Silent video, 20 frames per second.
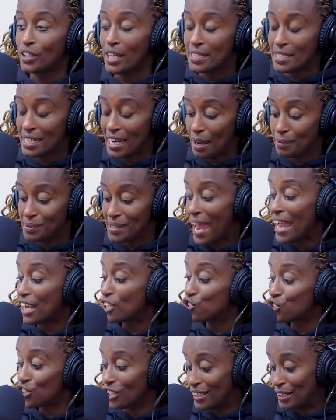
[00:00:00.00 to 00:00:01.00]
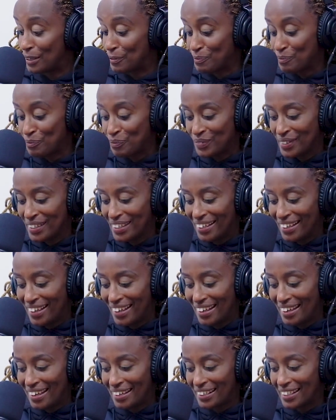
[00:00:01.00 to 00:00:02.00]
Dating apps. Actually,
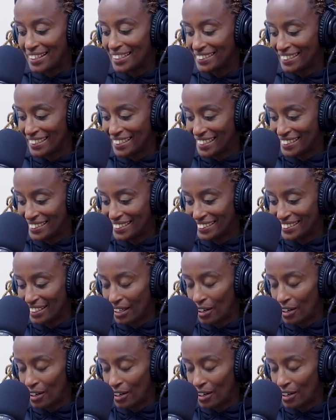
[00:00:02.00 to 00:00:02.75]
another statistics